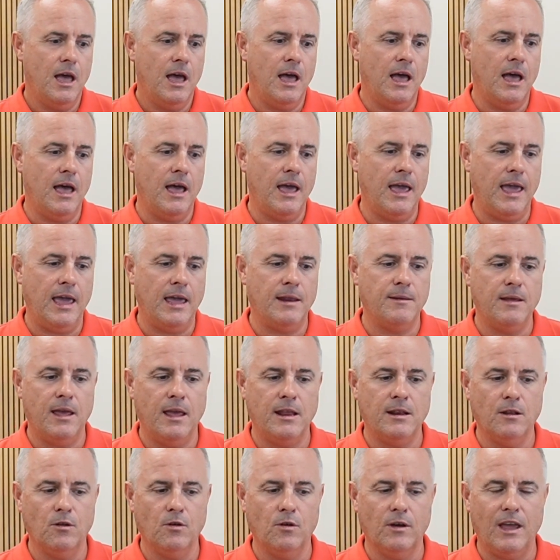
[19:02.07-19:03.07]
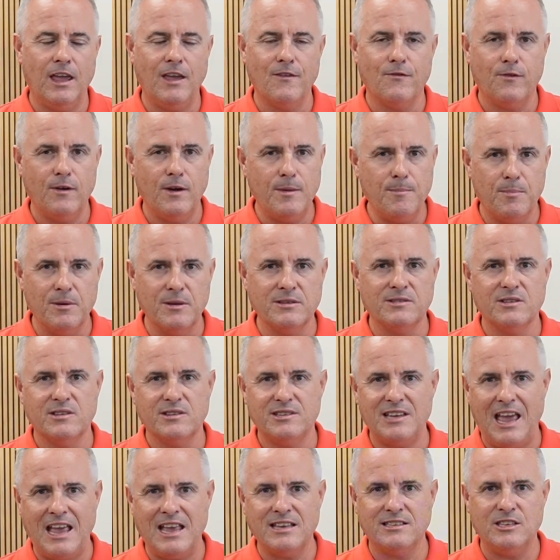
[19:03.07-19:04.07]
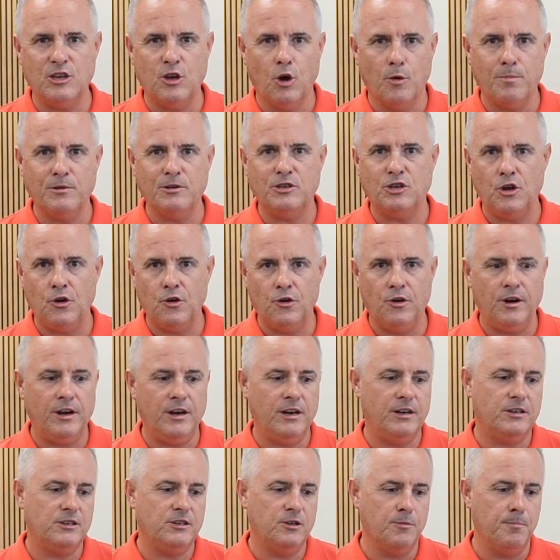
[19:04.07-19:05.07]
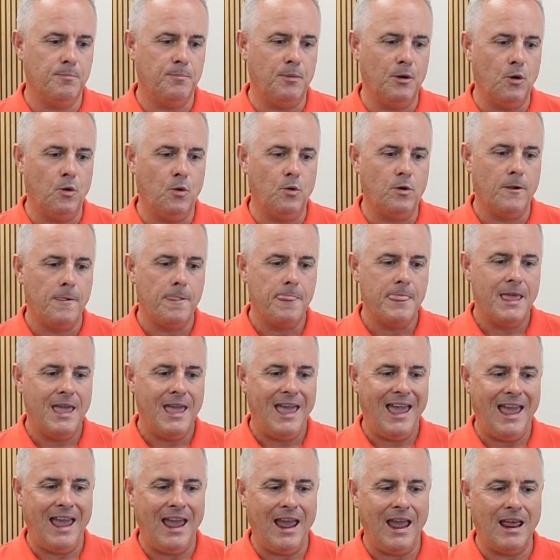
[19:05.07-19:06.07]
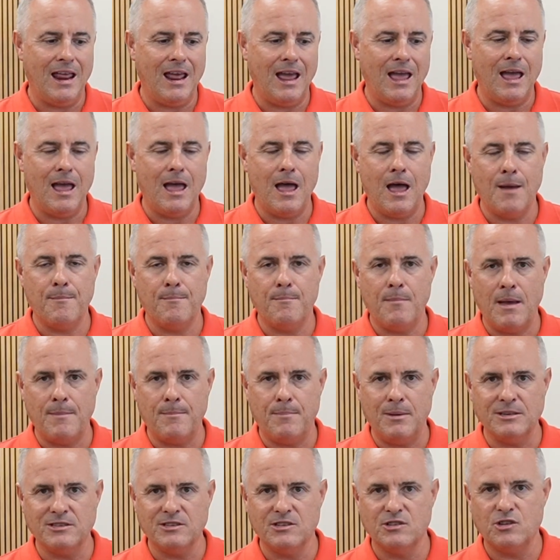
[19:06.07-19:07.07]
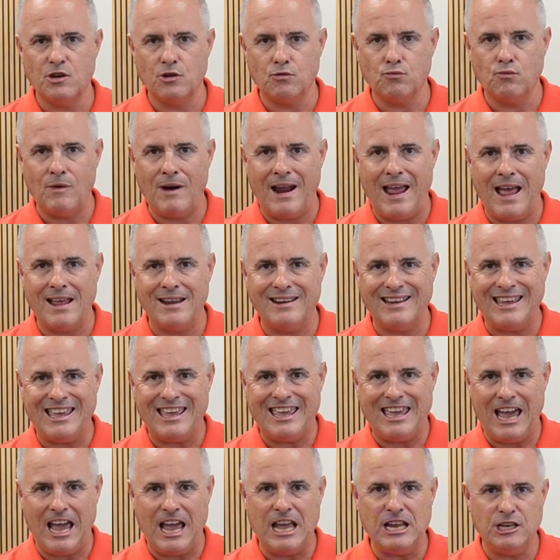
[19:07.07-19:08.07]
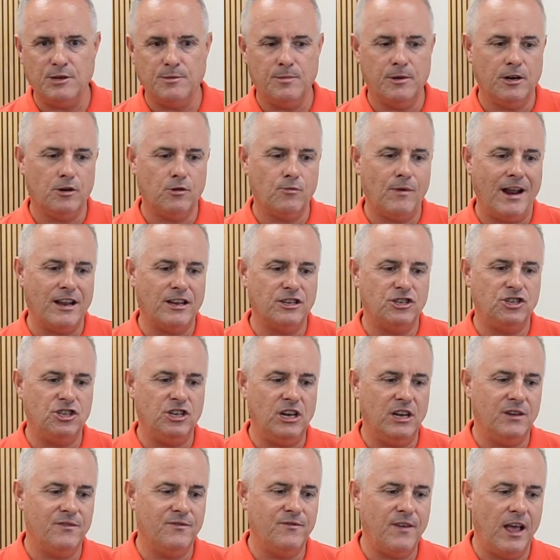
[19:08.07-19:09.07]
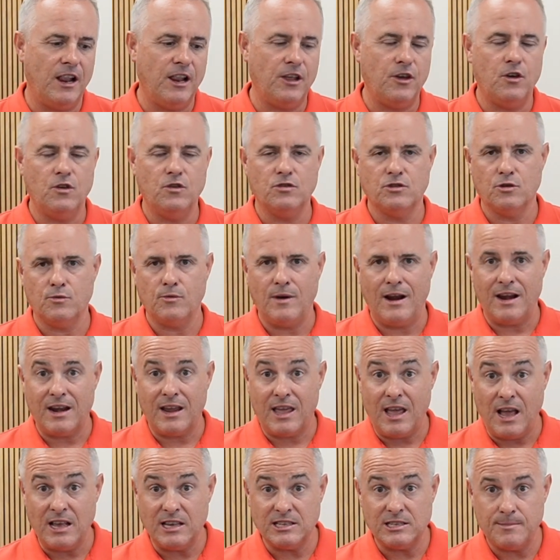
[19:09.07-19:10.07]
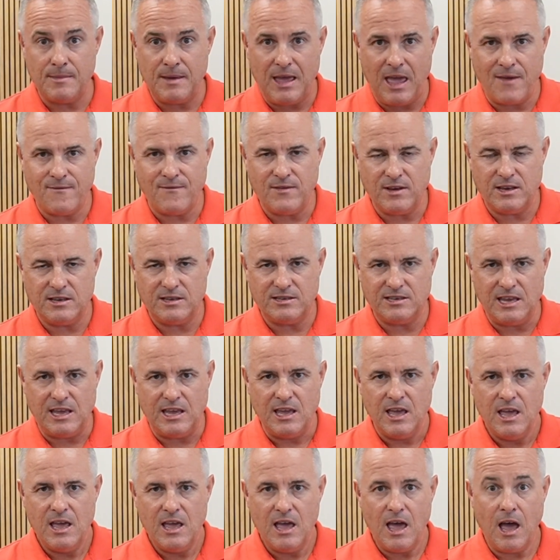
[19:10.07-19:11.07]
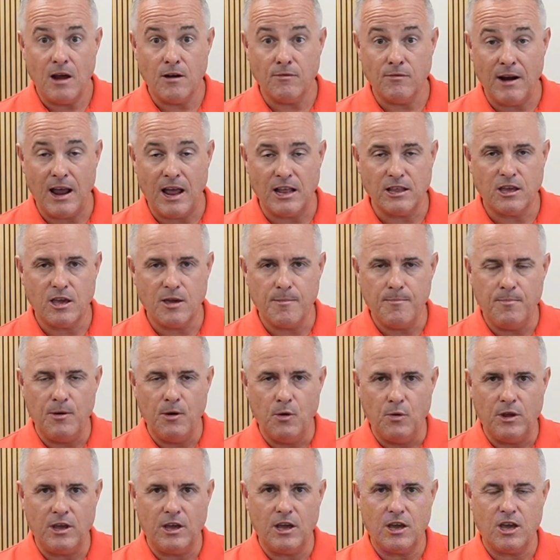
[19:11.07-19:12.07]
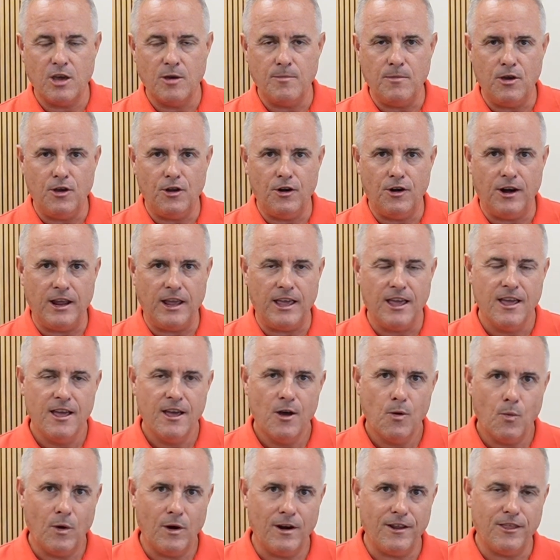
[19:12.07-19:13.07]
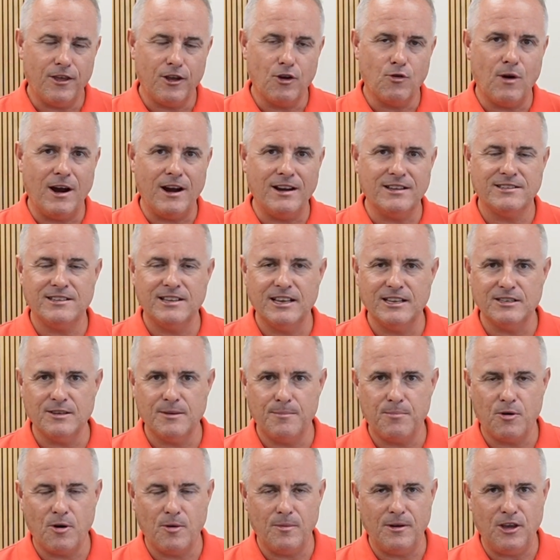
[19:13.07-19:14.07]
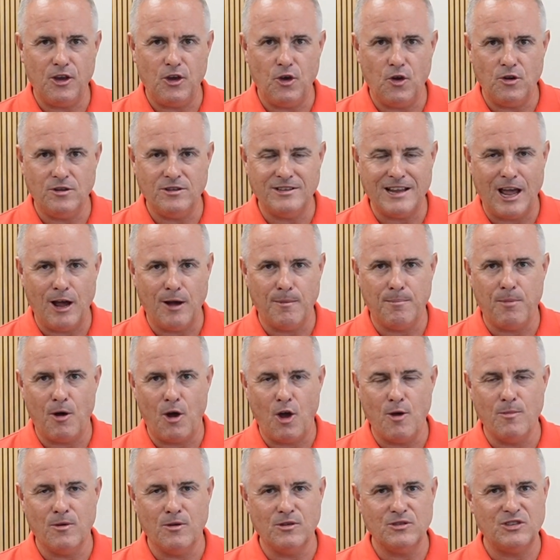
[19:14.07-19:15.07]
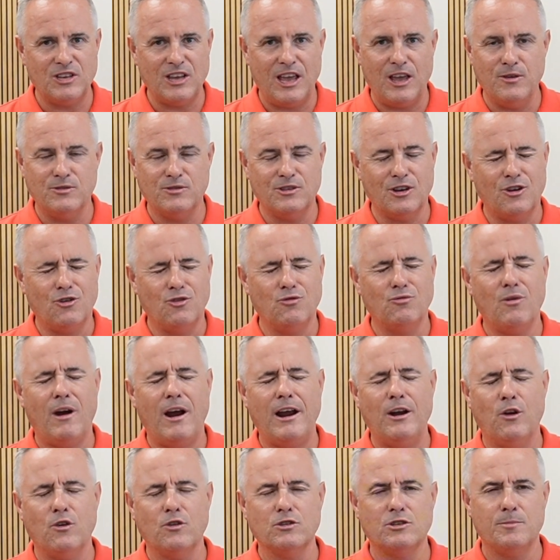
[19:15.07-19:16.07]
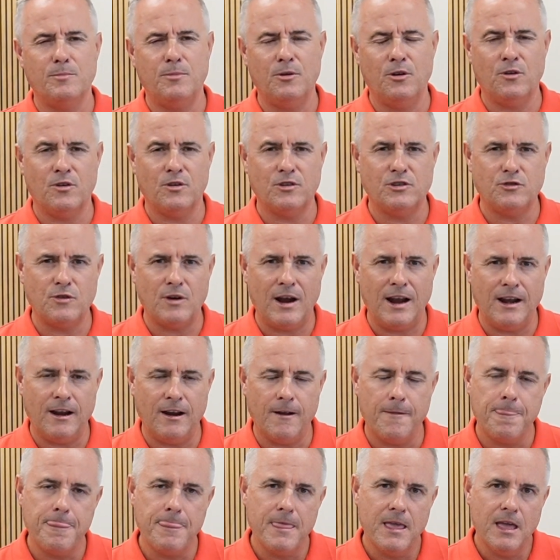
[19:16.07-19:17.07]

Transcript: And look, every business has the opportunity to build a business around engagement, around shared values, around customer advocacy, around building a community. One of the greatest things I've probably heard Dale Beaumont say, who's a great entrepreneur in Australia,